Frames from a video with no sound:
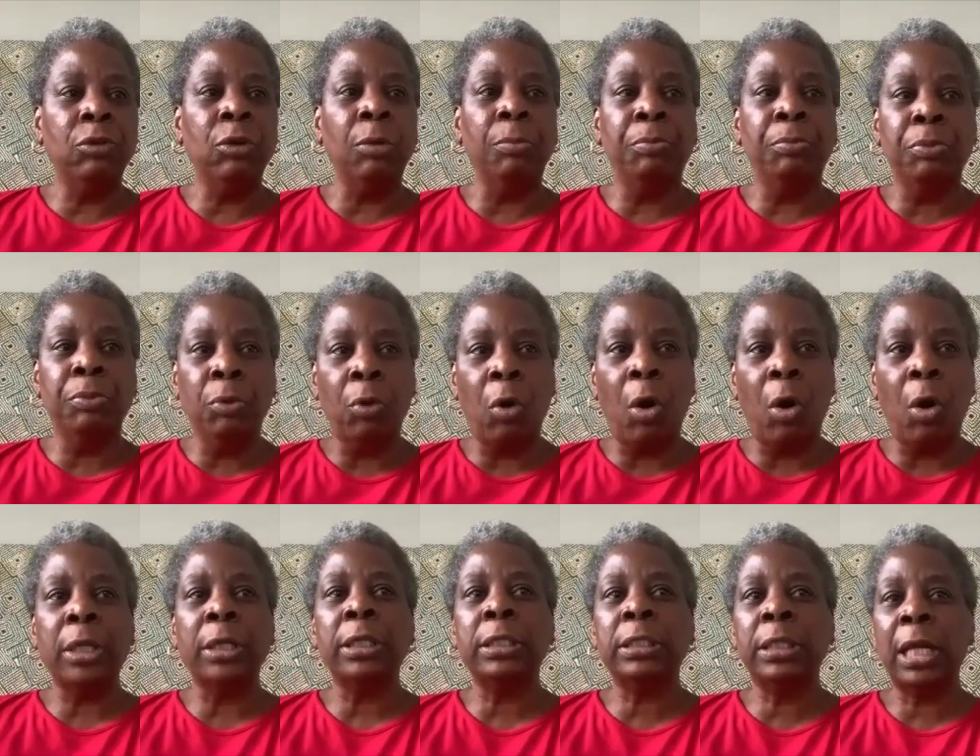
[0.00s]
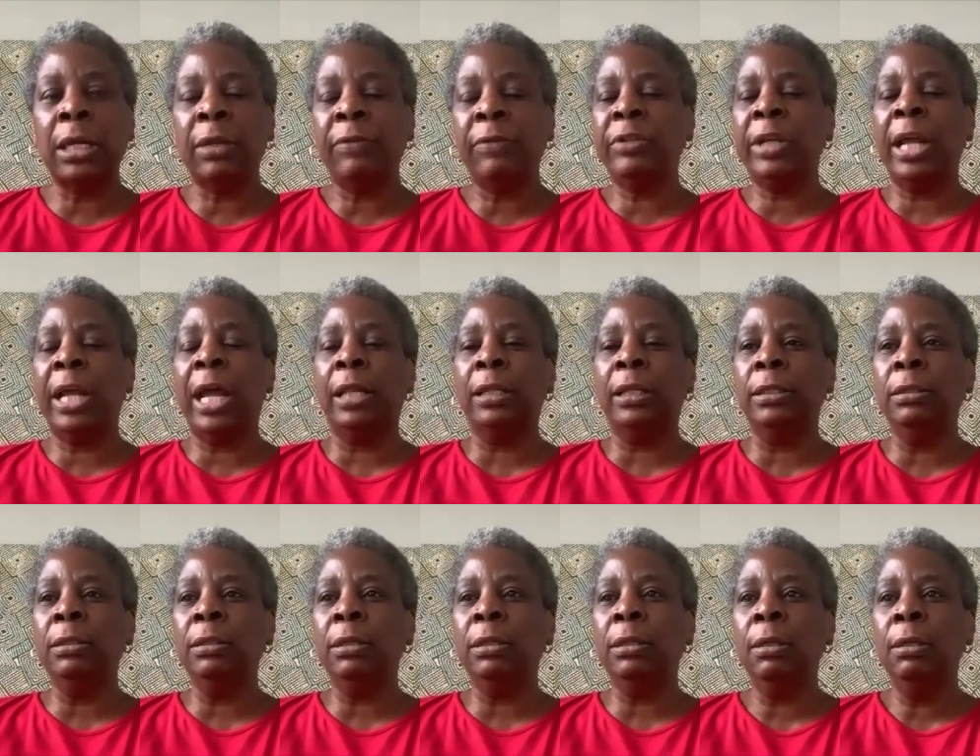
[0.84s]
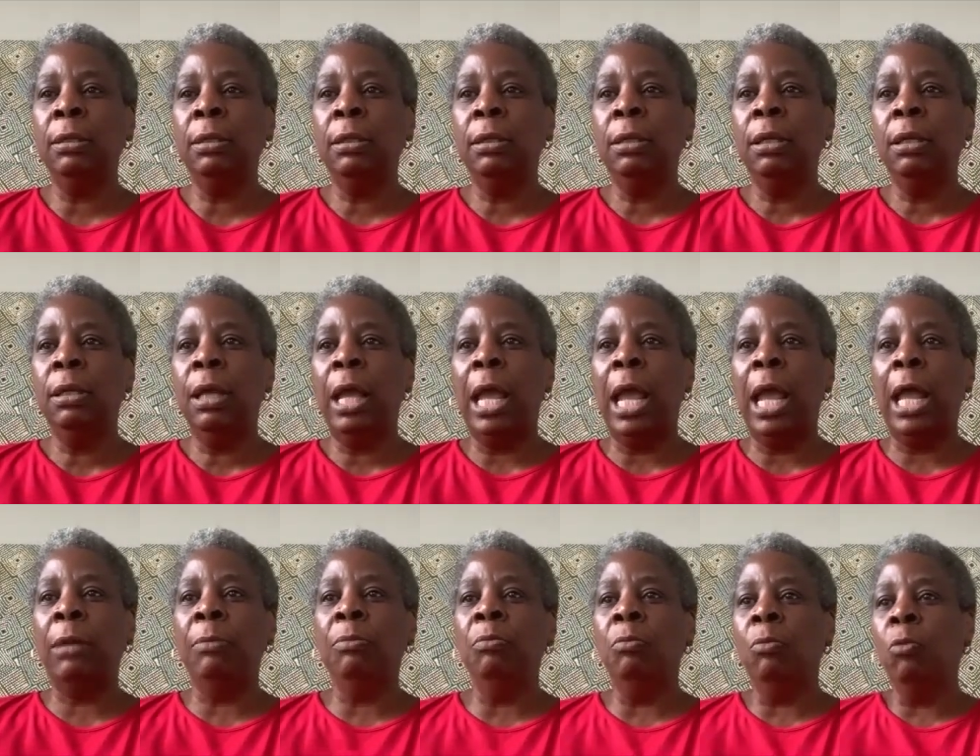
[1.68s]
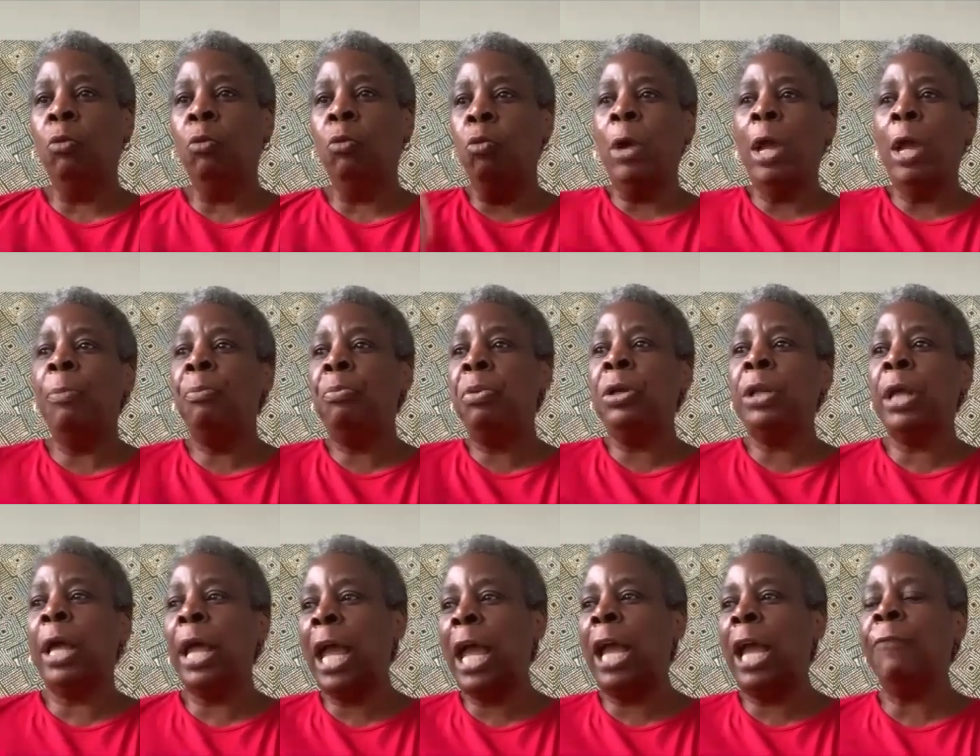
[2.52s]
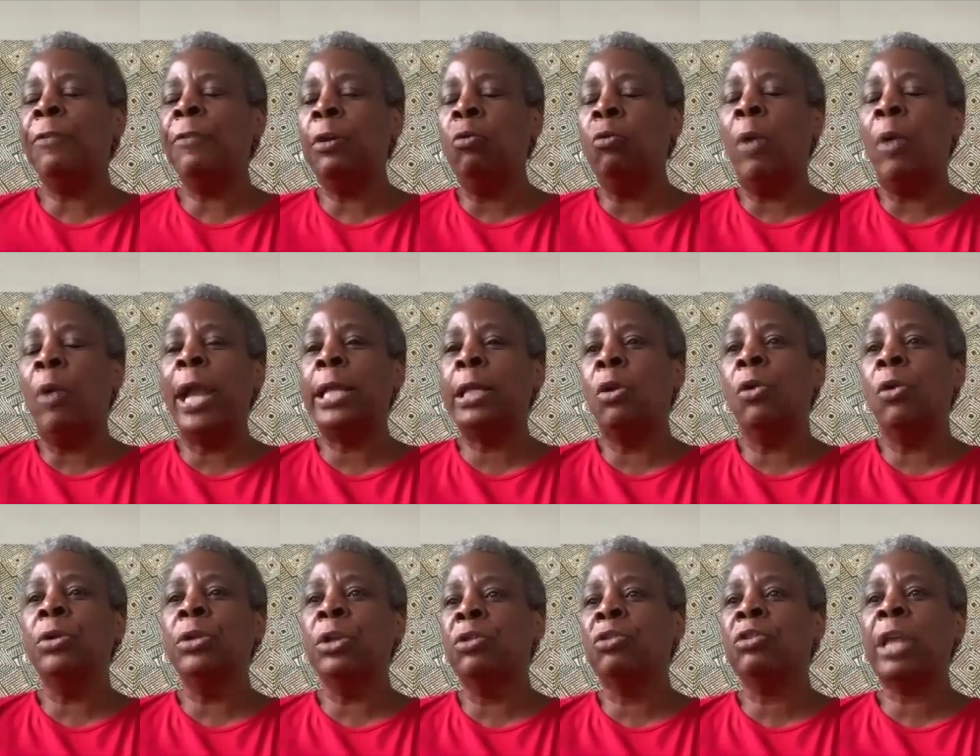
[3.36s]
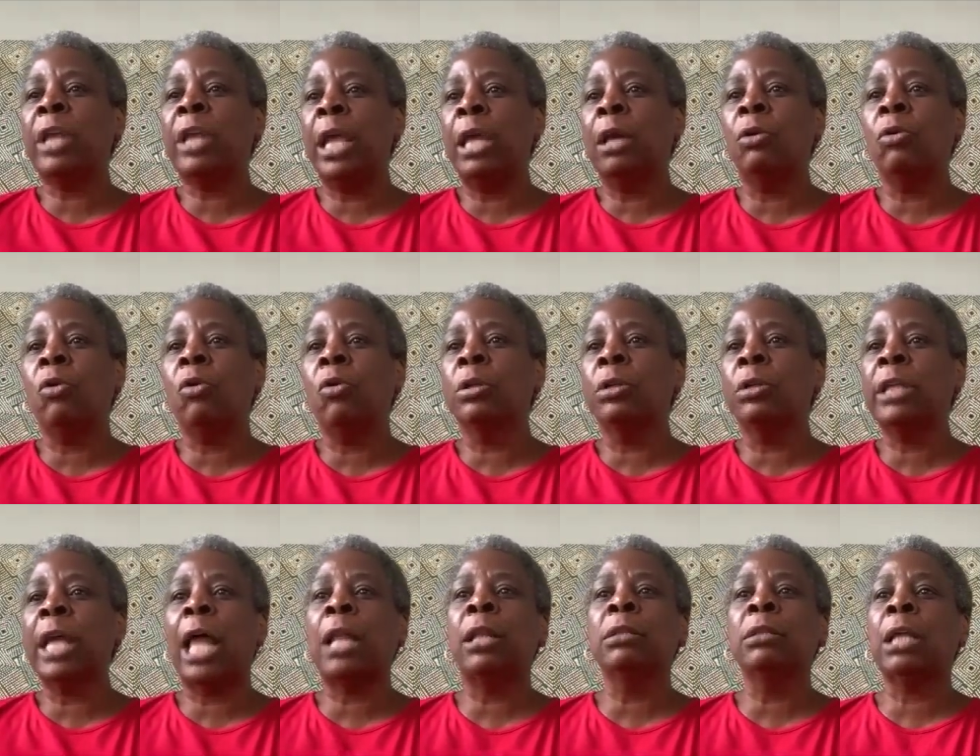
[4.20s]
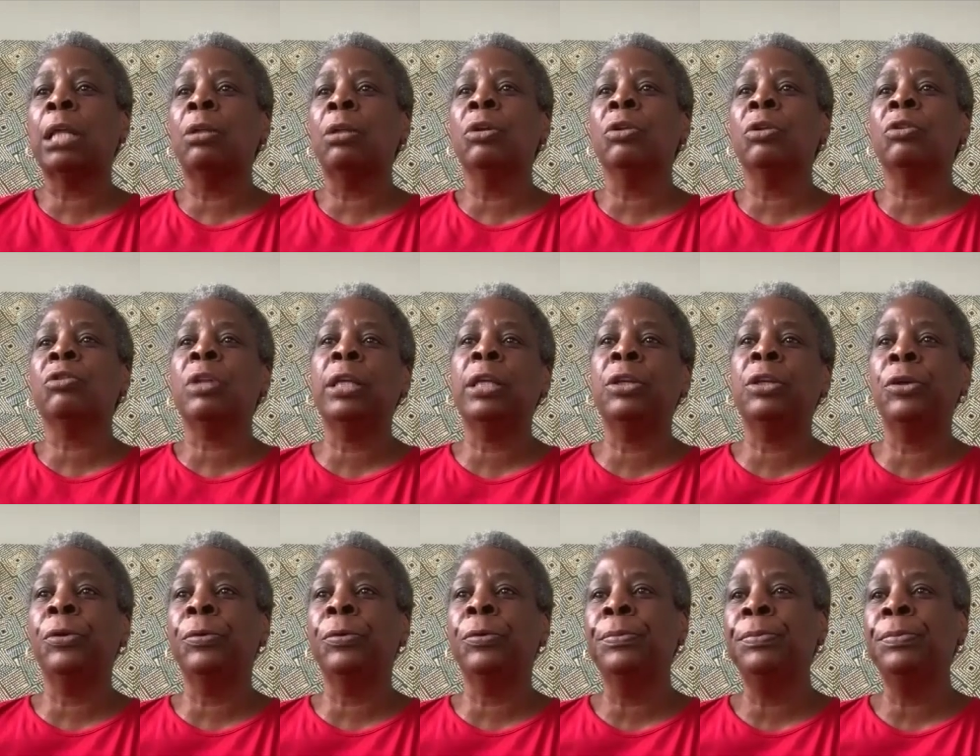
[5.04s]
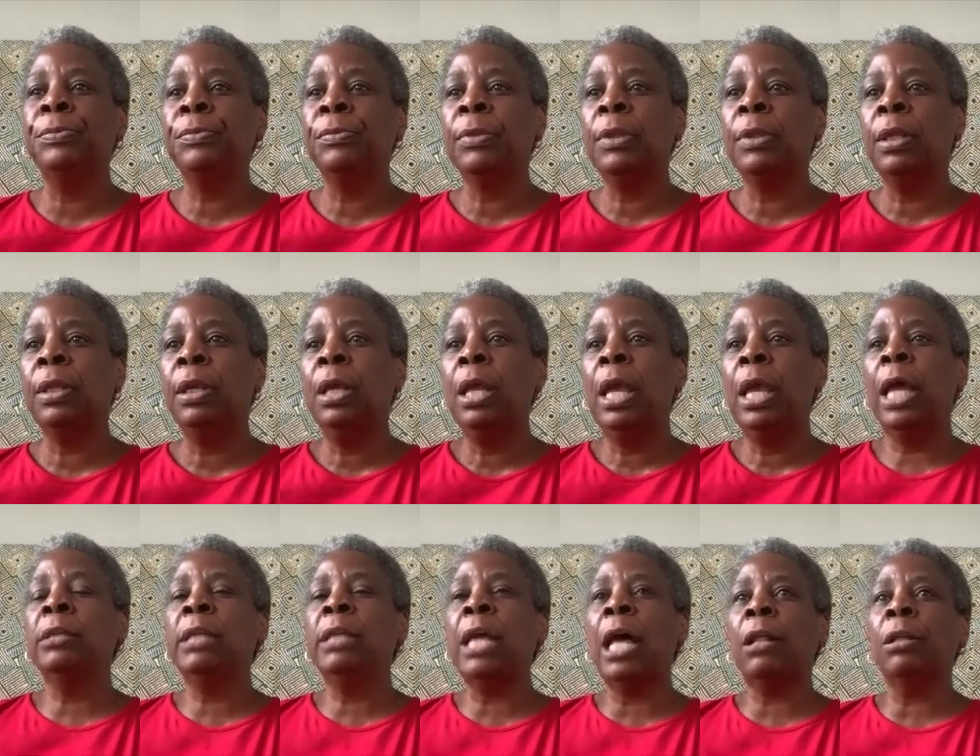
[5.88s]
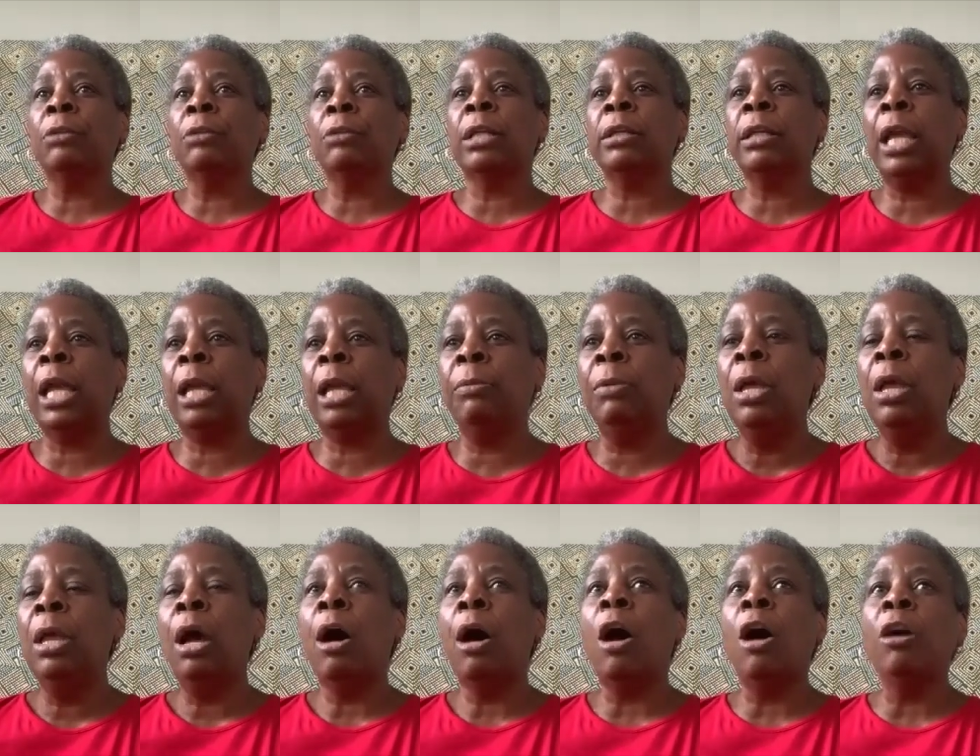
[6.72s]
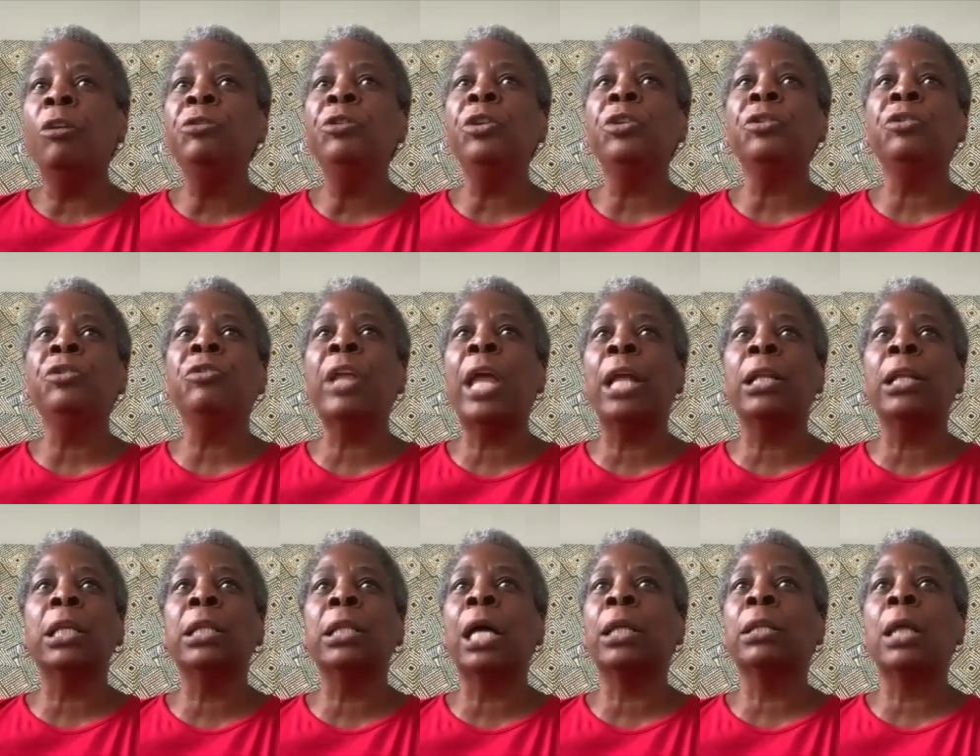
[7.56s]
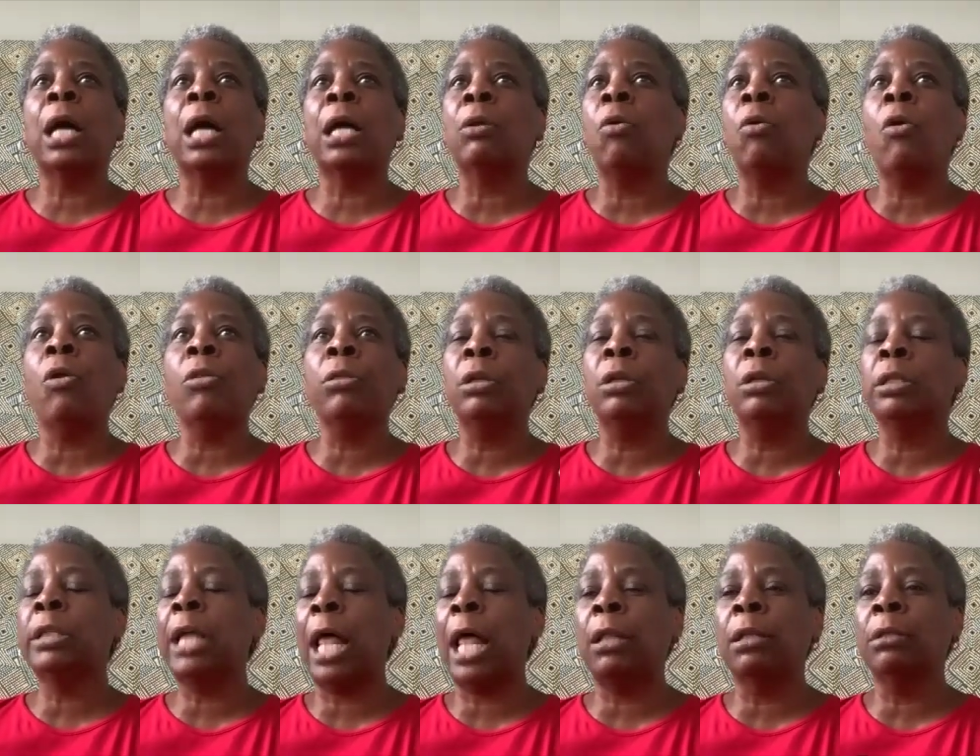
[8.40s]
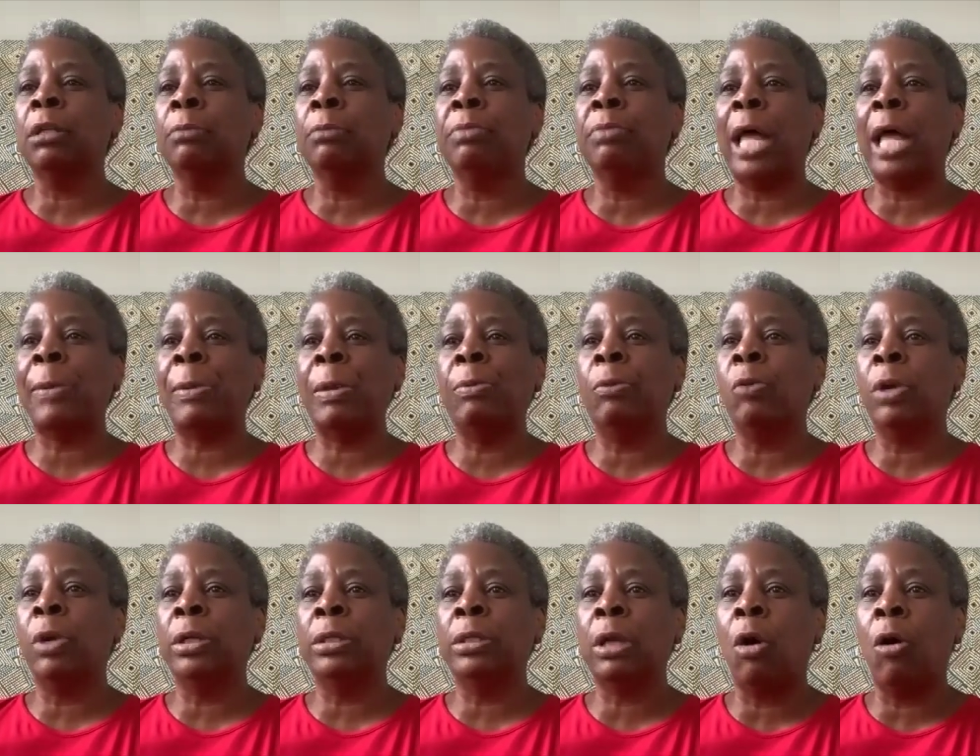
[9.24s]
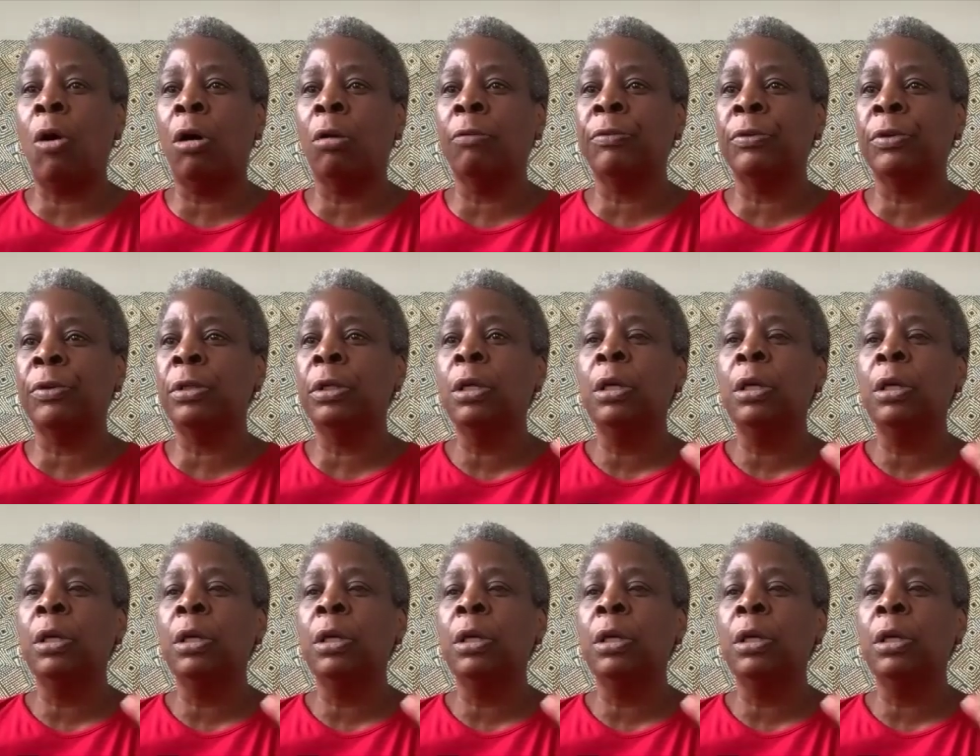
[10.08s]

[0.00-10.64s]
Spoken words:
the broadest set of talent and put a heavy weight on the scale on talent that looks like you and talent that came, understanding that not all of the talented Black people went to Harvard,